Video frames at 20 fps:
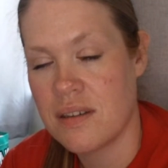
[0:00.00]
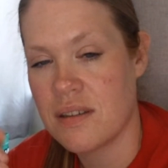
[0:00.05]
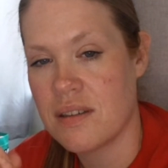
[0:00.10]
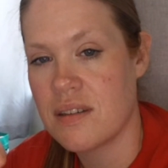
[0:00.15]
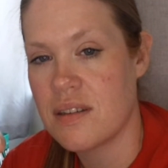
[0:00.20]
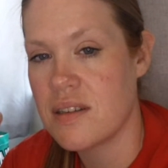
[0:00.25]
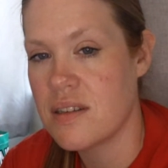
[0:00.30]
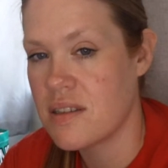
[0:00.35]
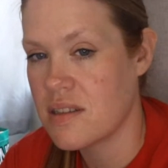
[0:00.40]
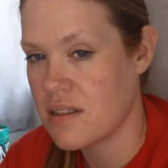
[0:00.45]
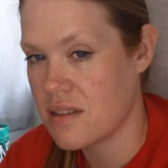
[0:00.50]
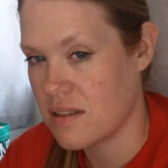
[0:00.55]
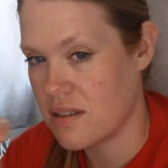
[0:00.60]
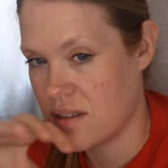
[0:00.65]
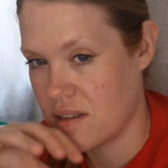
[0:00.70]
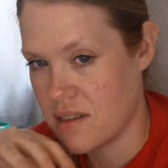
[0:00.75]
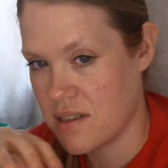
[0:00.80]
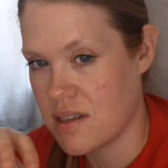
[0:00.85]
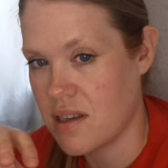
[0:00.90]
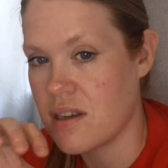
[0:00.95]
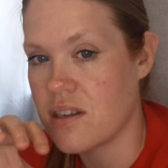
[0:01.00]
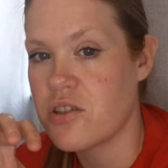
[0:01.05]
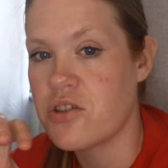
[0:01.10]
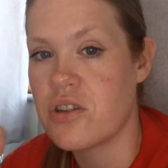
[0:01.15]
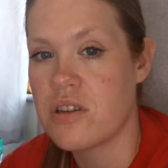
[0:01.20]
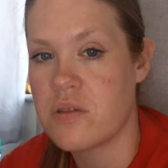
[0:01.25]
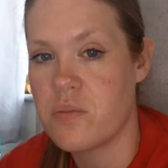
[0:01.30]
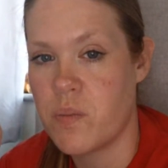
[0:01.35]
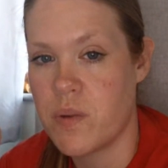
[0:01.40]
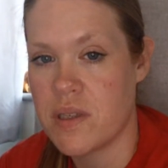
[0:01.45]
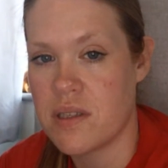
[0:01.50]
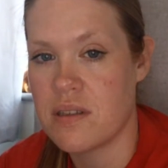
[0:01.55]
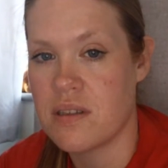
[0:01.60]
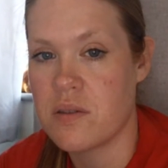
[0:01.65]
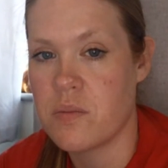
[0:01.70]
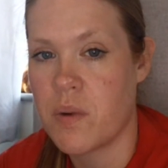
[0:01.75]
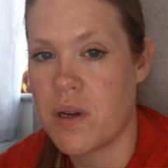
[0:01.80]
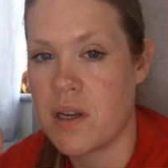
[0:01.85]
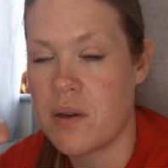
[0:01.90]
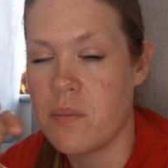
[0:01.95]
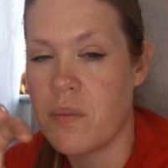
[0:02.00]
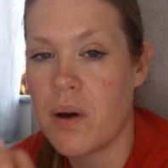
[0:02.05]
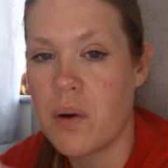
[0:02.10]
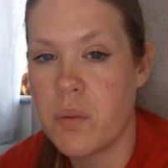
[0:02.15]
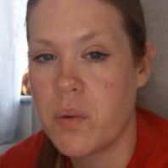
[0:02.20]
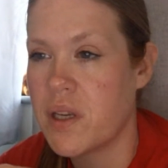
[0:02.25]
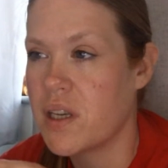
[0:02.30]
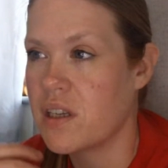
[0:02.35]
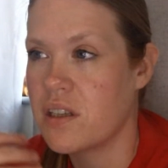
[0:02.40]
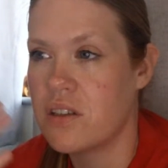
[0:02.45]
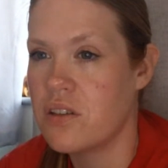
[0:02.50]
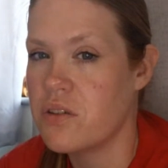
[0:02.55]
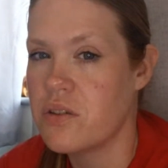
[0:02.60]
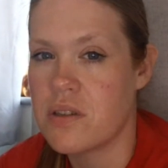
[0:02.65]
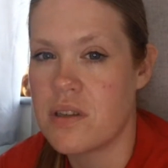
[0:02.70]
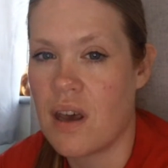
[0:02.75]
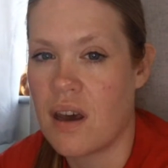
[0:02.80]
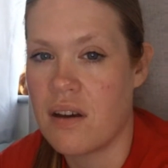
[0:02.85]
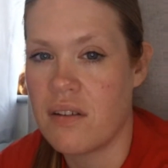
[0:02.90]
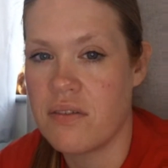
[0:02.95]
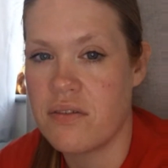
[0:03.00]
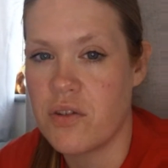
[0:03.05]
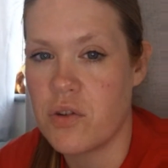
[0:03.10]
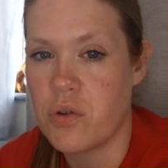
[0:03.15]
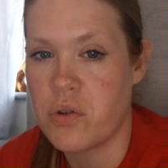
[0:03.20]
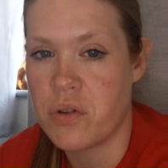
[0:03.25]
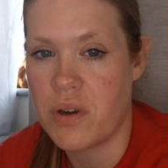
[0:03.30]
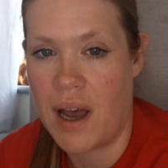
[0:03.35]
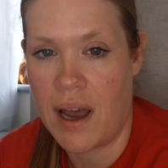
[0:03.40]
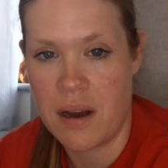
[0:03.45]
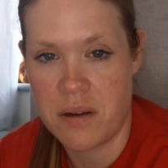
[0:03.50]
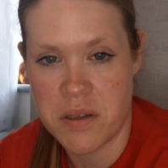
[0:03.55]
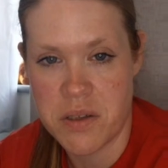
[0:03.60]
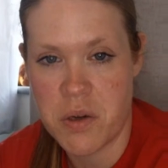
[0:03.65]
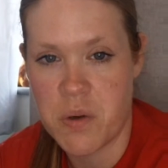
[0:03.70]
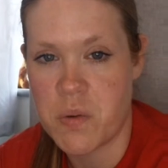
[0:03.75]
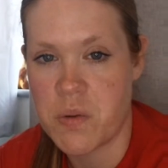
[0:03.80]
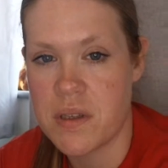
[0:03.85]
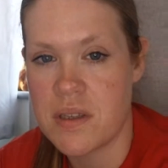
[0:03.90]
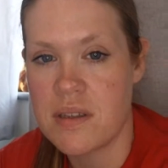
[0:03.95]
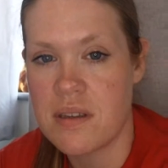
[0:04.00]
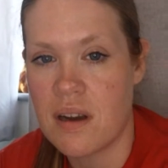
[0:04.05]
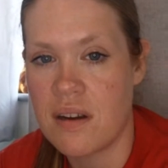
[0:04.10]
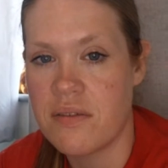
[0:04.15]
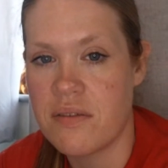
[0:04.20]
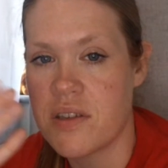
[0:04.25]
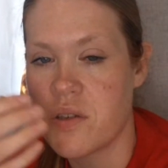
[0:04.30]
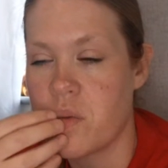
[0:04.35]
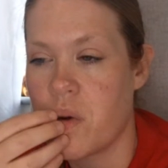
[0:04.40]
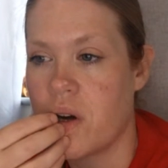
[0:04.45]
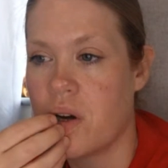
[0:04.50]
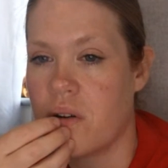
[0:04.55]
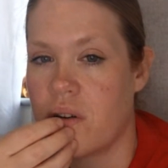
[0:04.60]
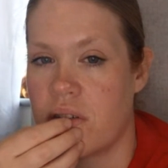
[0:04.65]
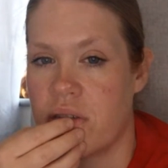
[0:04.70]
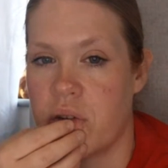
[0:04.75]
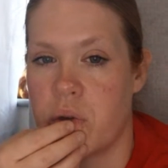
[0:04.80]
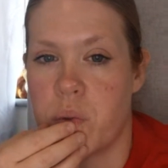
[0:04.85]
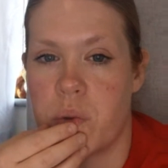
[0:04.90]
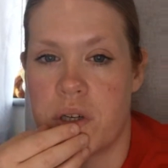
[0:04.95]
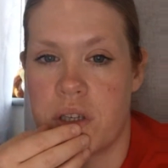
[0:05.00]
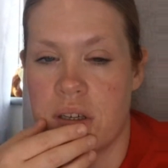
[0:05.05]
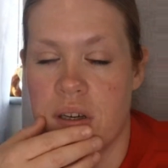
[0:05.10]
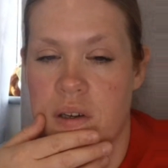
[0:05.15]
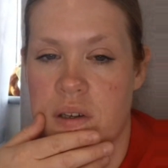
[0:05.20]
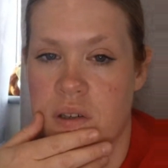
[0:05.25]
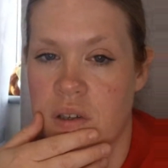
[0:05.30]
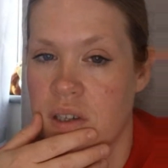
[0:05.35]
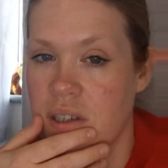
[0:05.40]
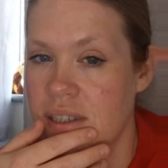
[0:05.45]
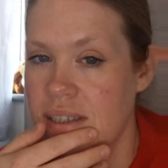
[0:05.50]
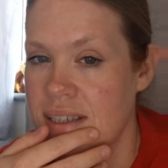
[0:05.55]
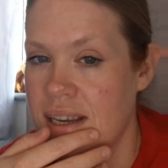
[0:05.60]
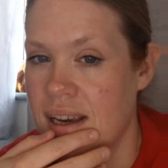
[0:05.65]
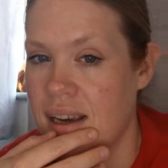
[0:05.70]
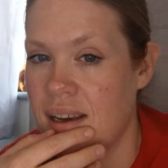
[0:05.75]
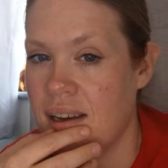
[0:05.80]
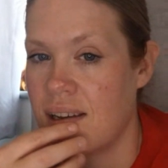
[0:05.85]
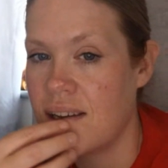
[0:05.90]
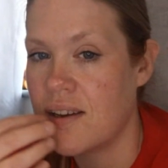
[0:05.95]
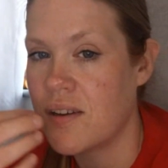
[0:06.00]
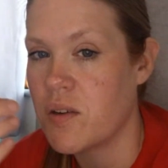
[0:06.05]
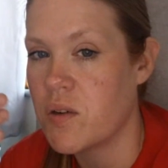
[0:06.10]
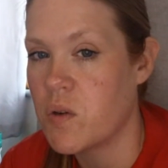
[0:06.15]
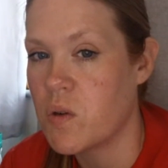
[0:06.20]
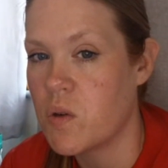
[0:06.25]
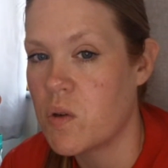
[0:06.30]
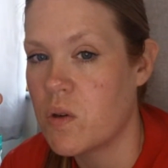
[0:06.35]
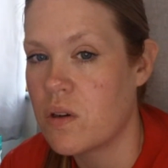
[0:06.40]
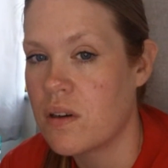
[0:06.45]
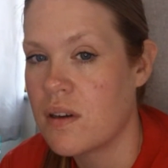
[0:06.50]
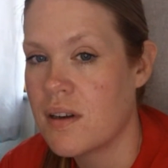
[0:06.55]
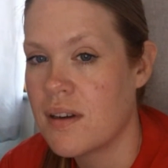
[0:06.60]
This here is just business money, but we can use that for household stuff as well. If we want to go on holiday or